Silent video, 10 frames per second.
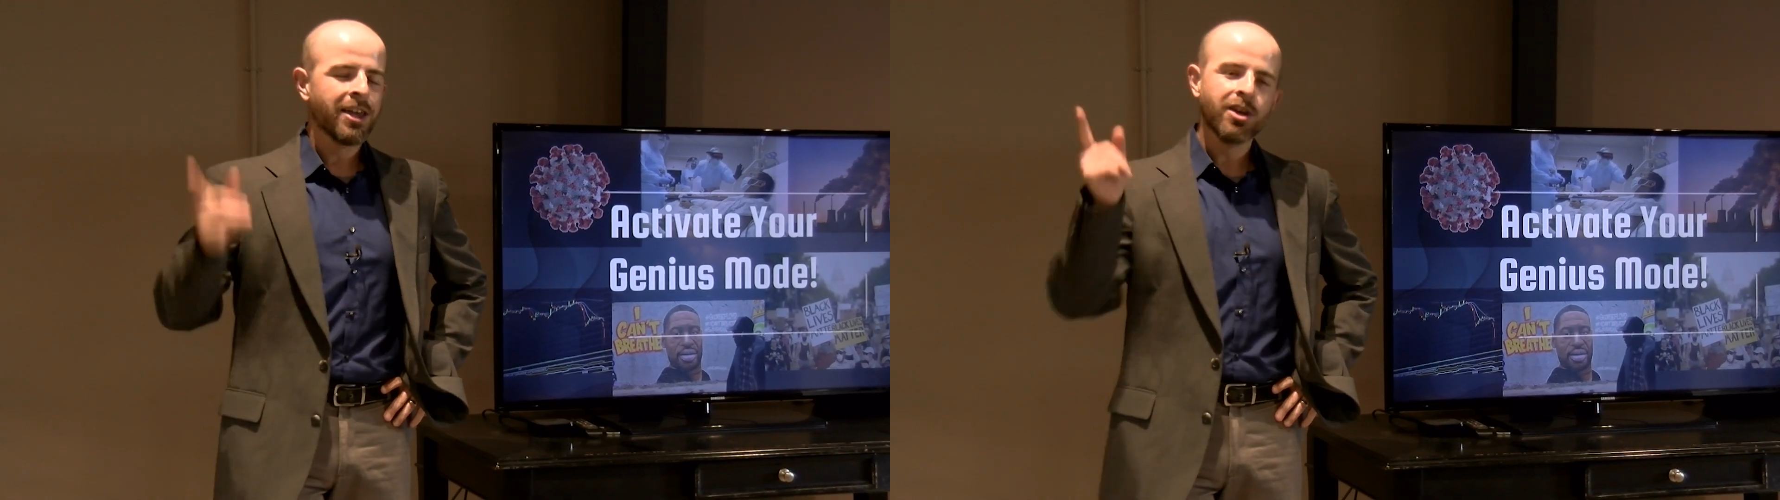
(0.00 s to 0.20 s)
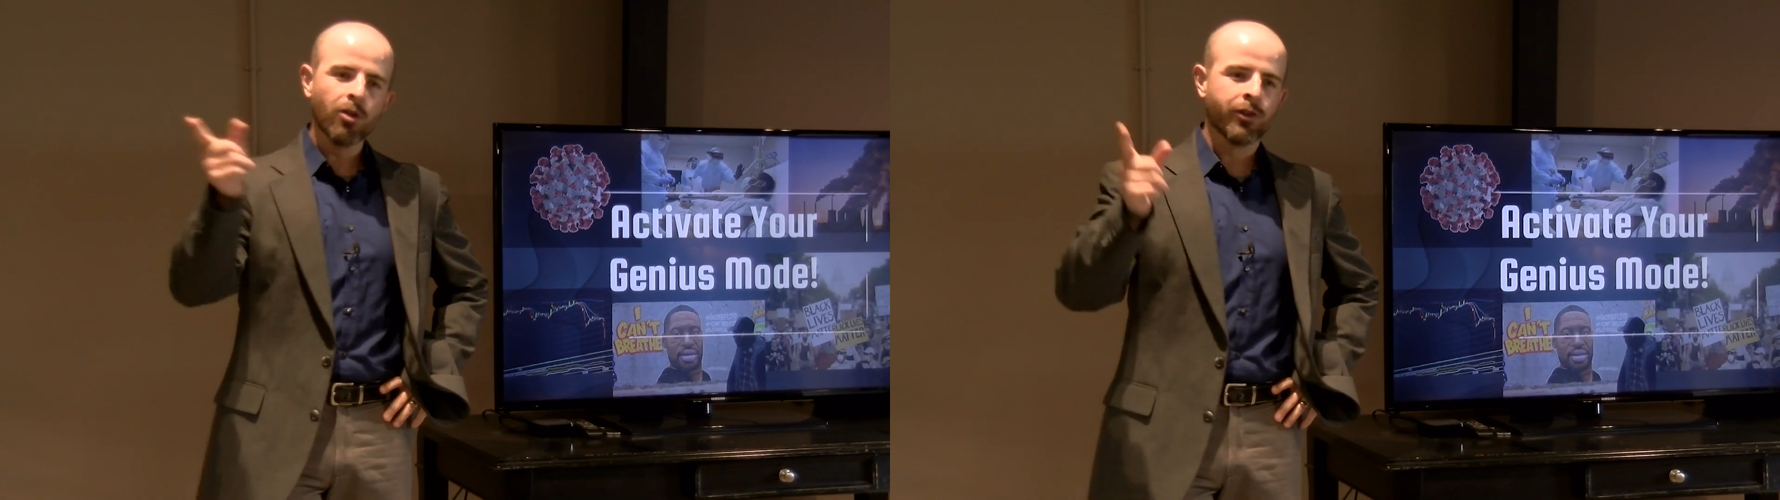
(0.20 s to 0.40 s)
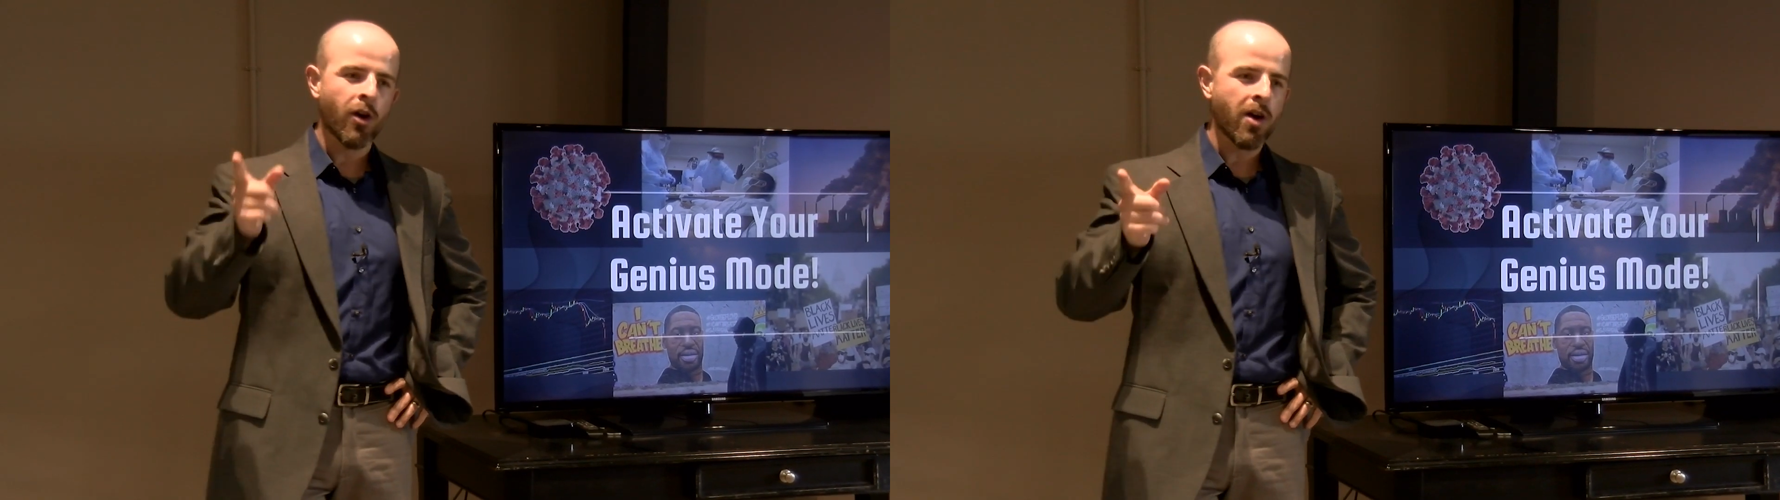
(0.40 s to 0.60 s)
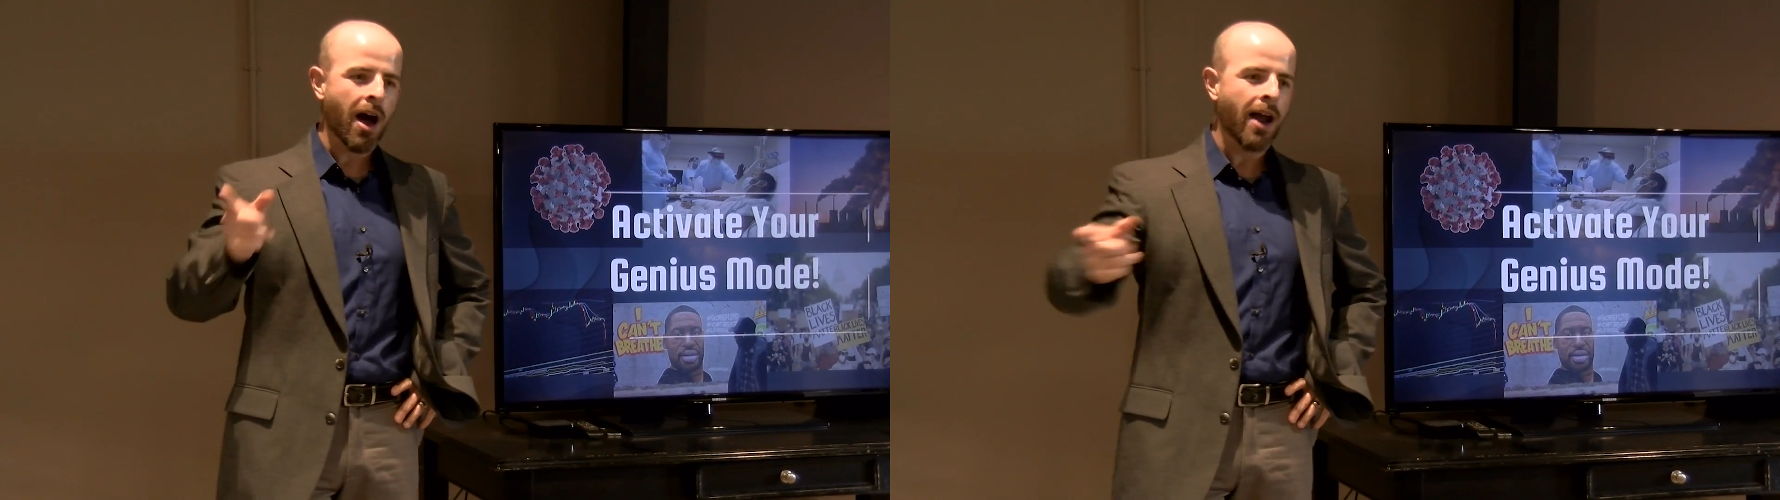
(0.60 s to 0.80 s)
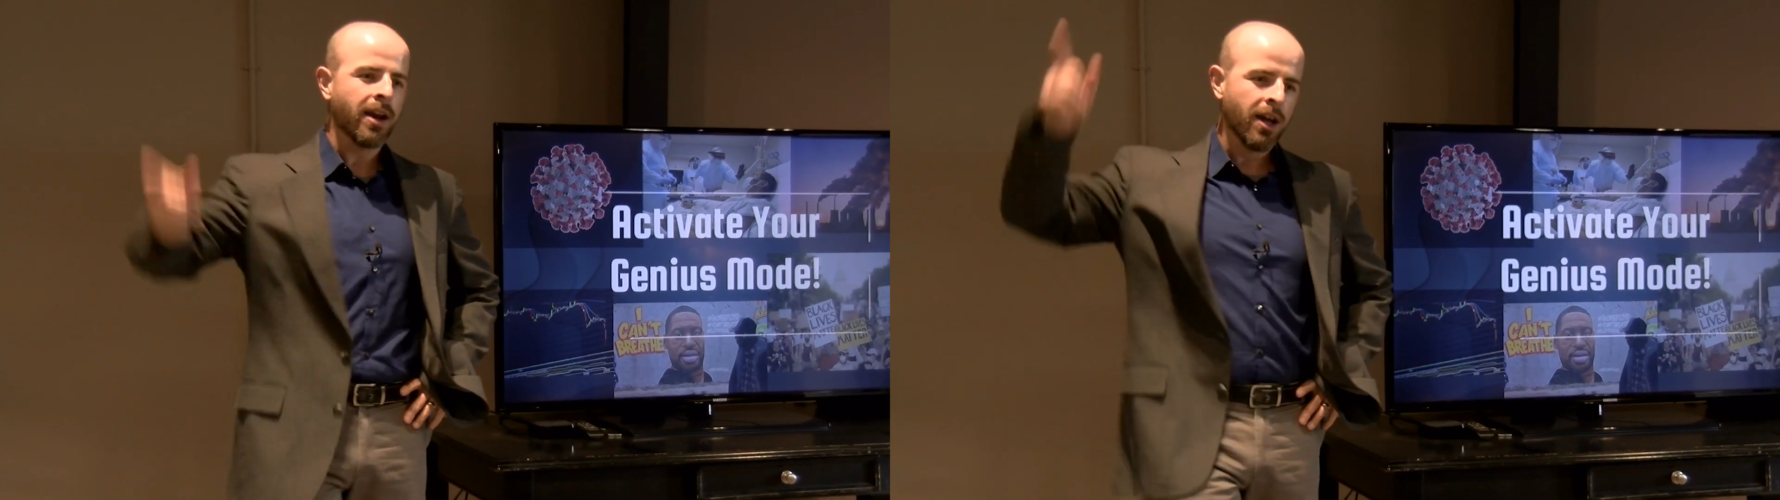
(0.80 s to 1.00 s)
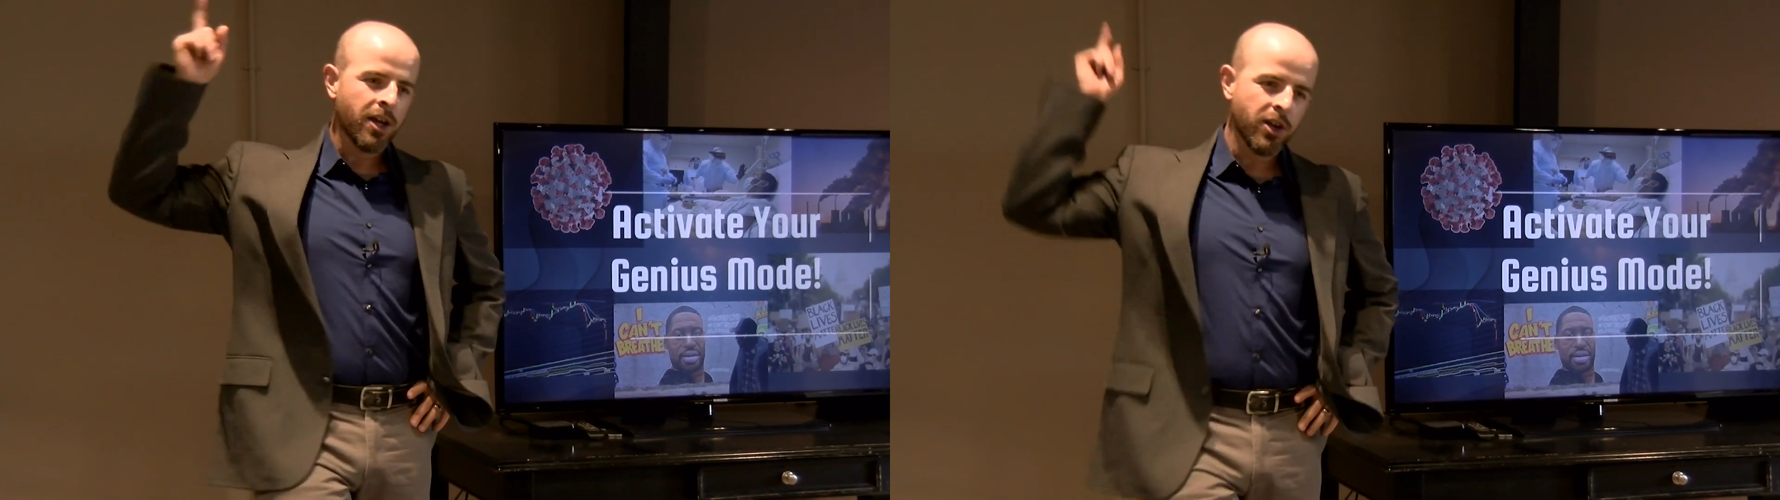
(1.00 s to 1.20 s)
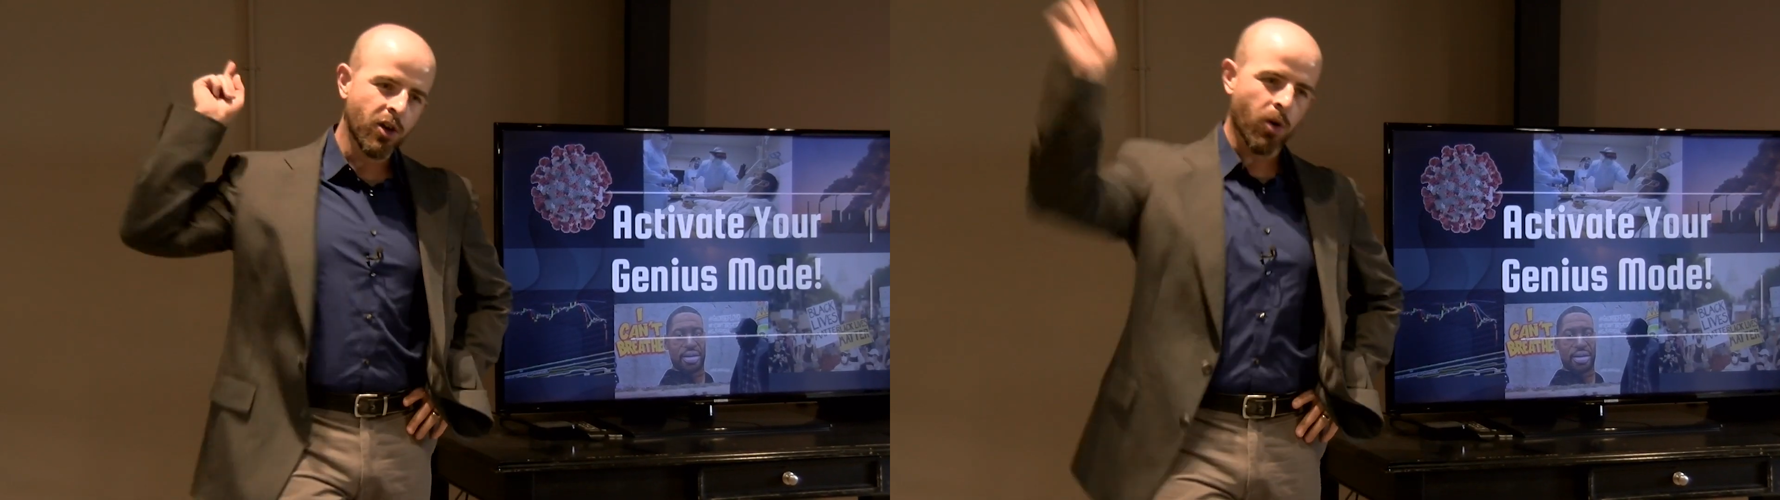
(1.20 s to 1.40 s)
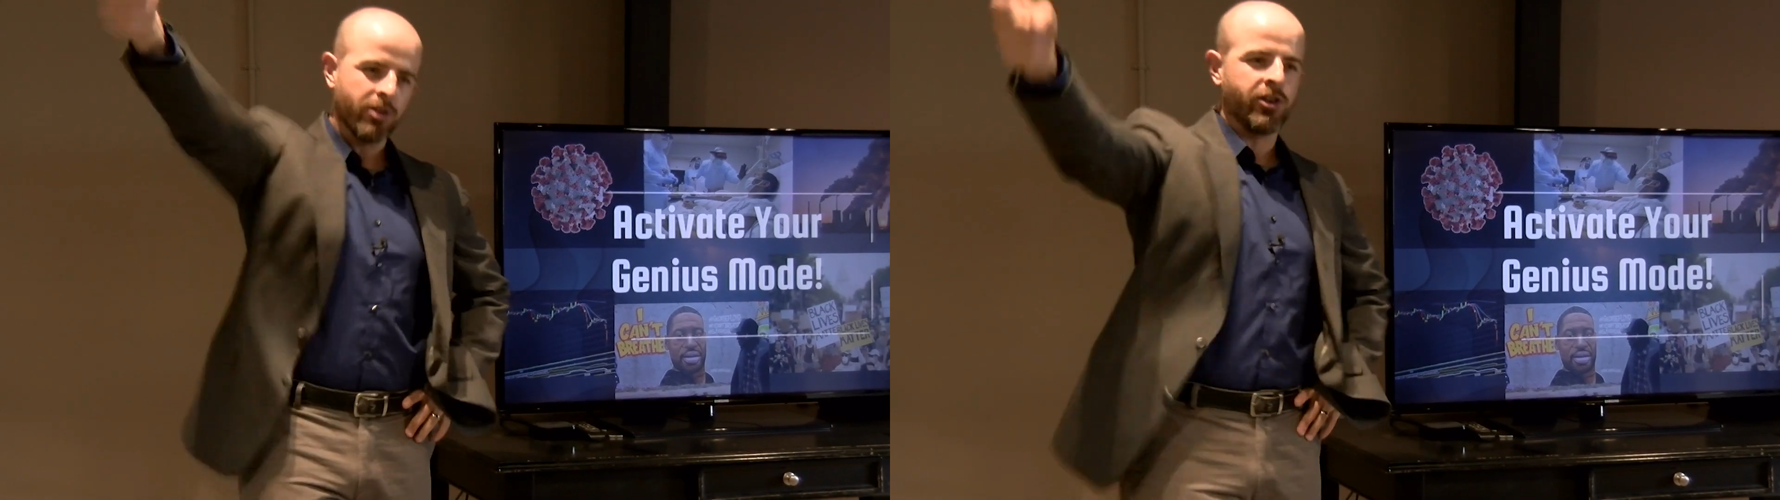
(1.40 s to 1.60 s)
you'll turn on
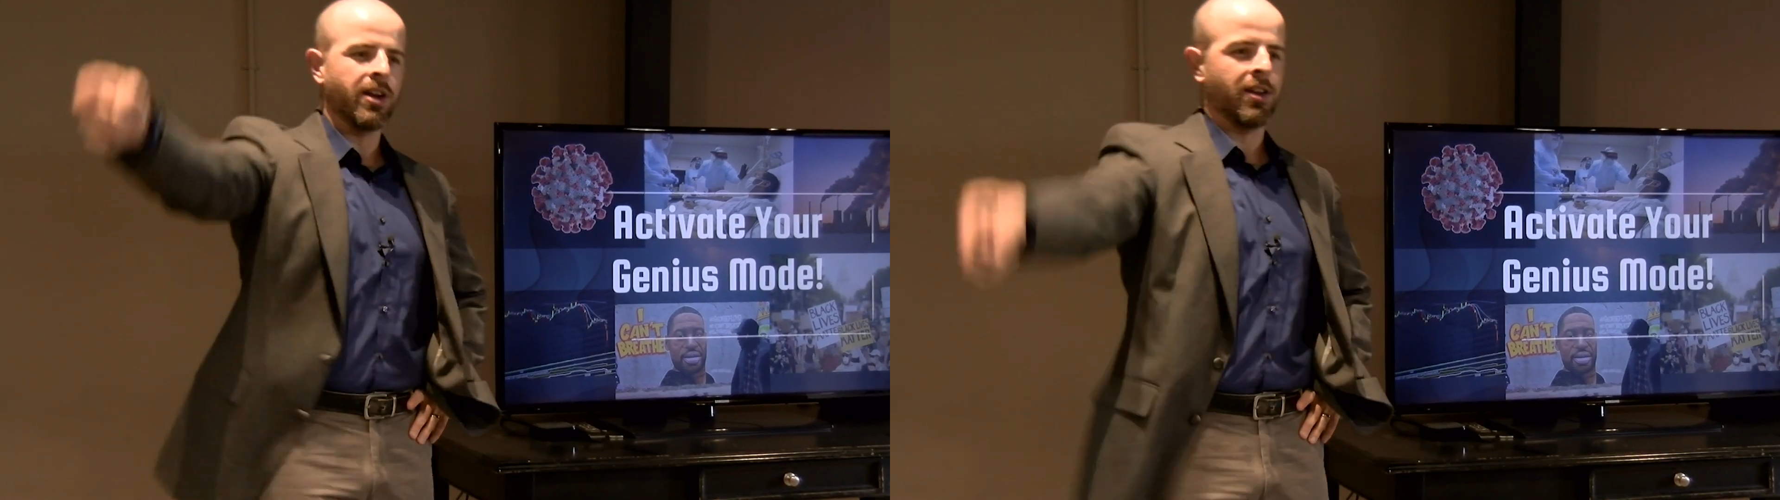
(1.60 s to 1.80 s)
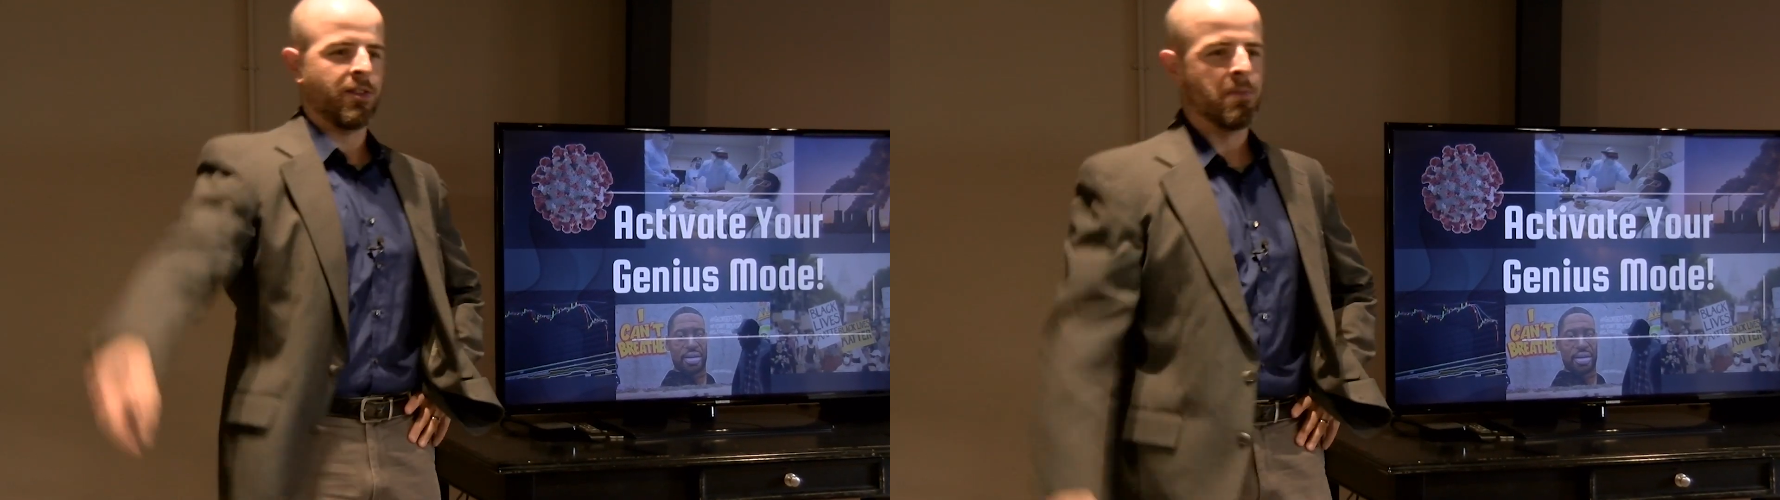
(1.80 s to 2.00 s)
your genius